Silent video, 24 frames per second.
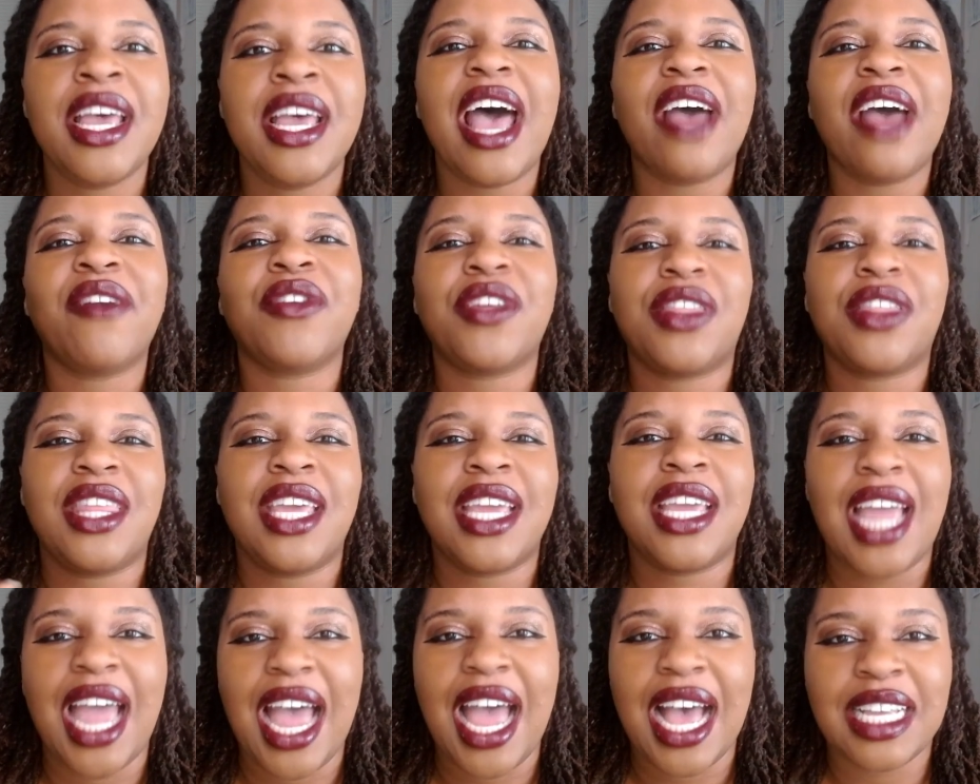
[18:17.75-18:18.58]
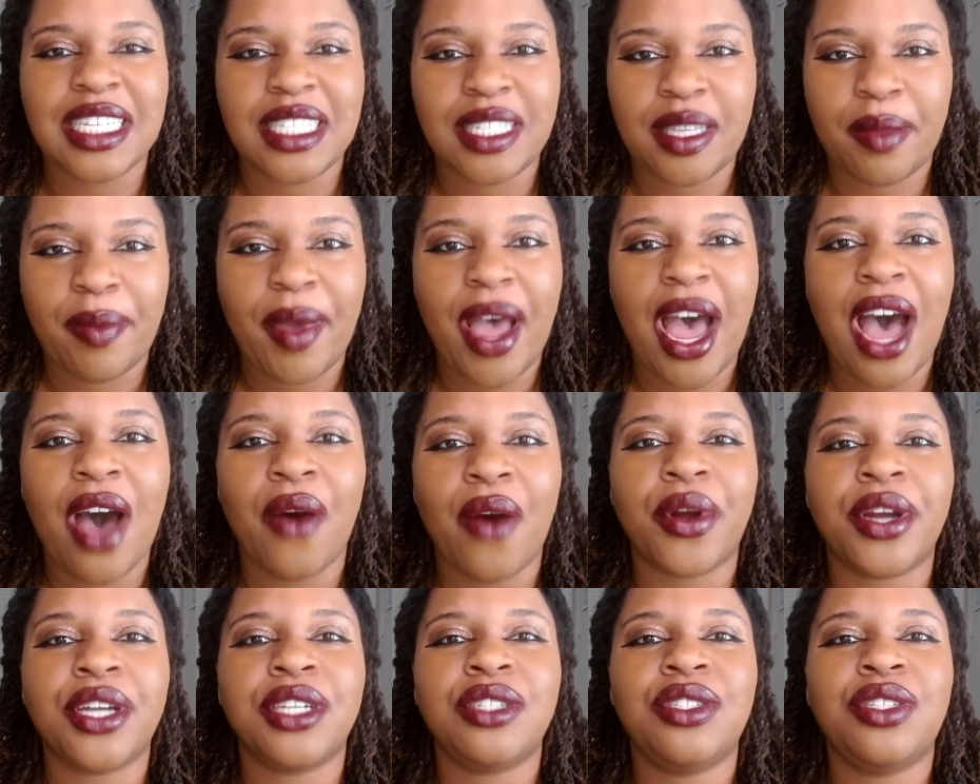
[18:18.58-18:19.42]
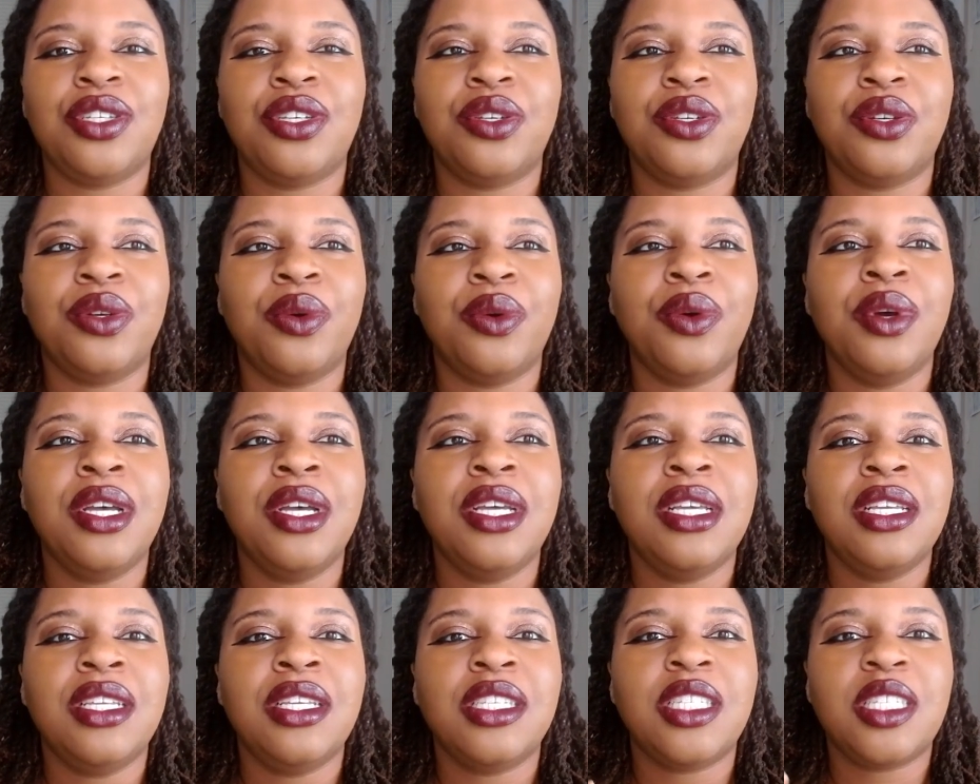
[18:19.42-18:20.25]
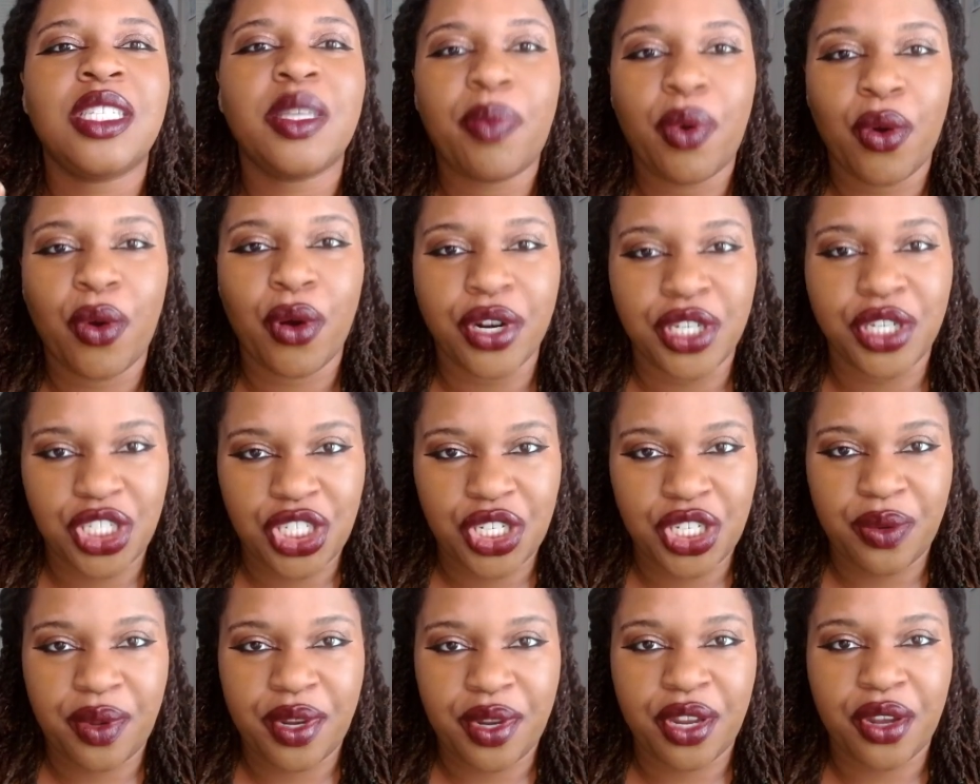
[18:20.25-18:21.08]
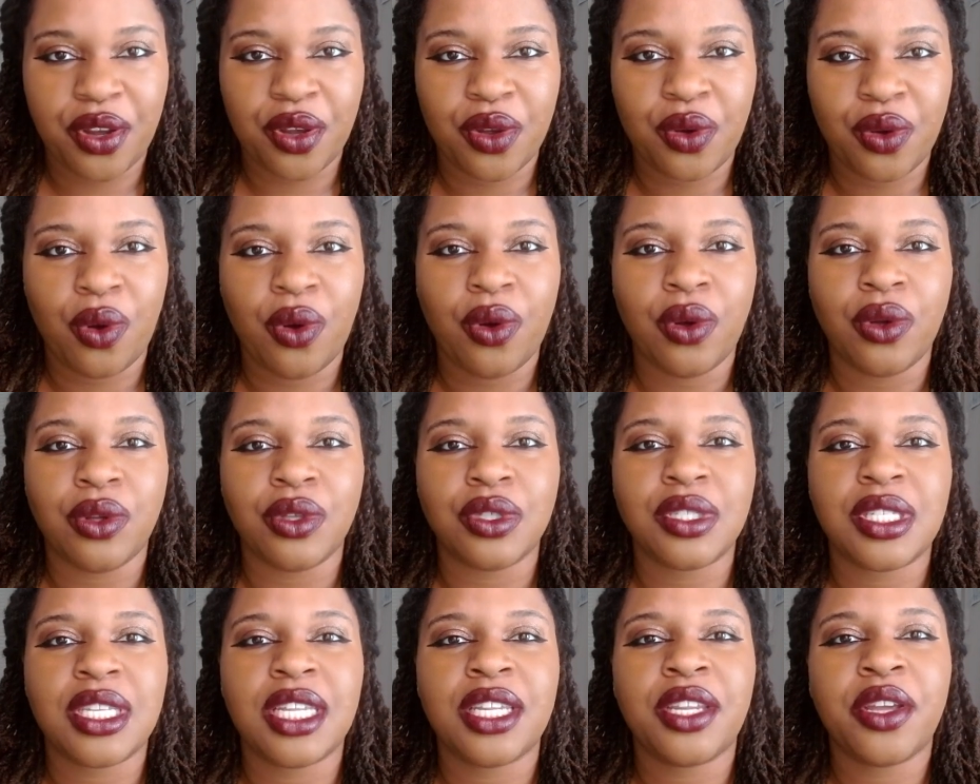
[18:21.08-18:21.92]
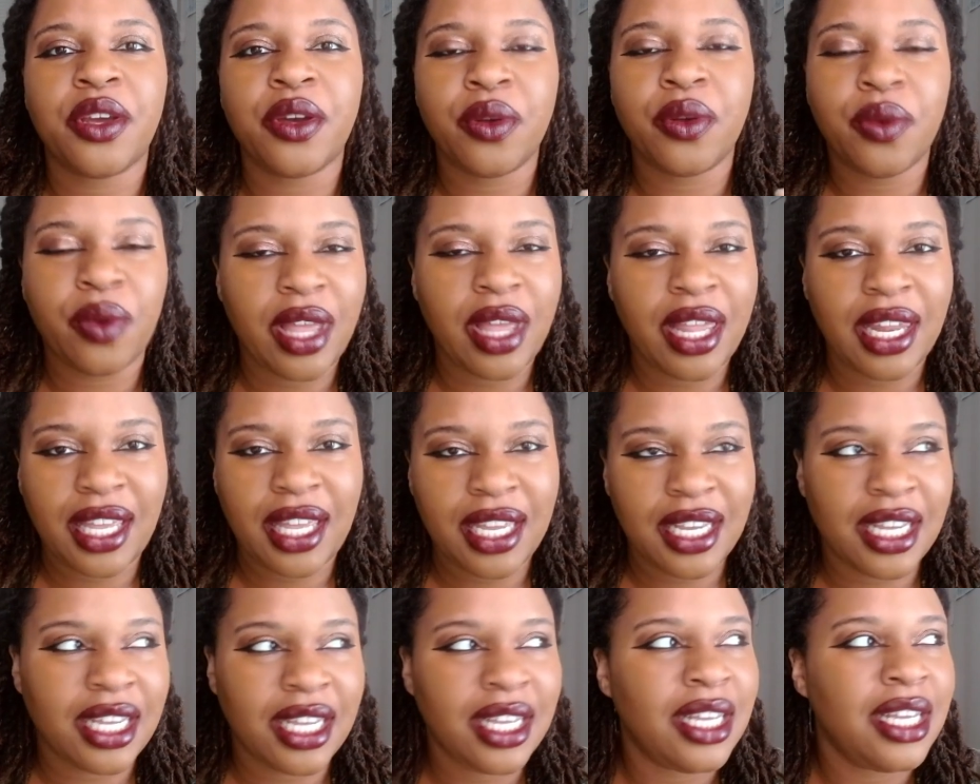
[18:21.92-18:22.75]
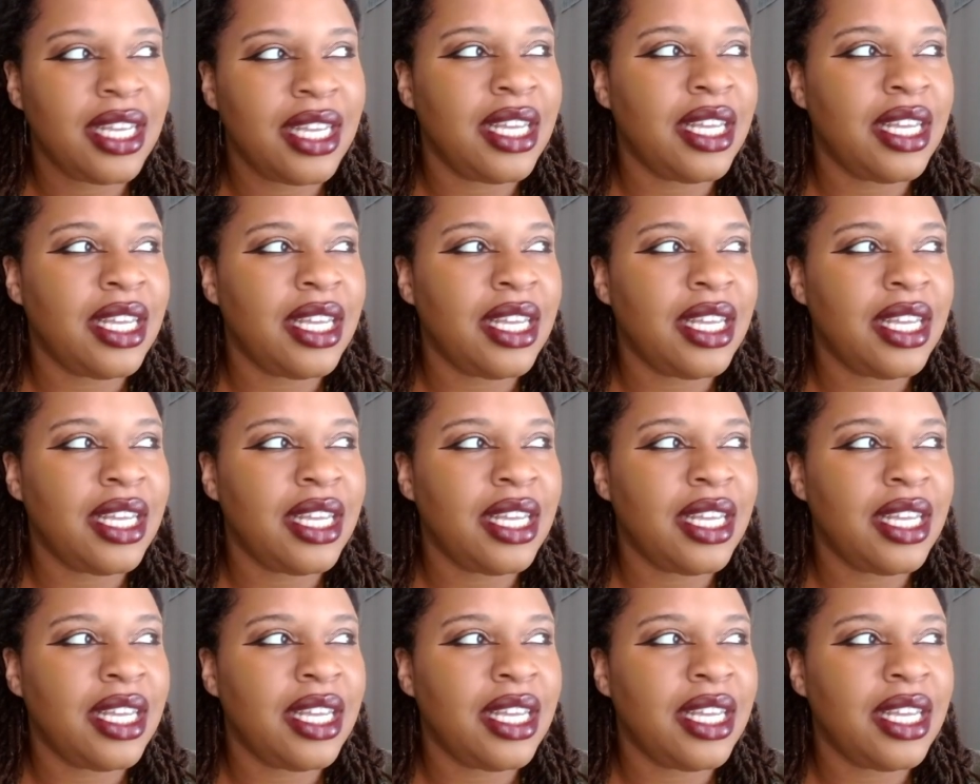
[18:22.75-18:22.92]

everything has the power to support you in your goals, and your, like,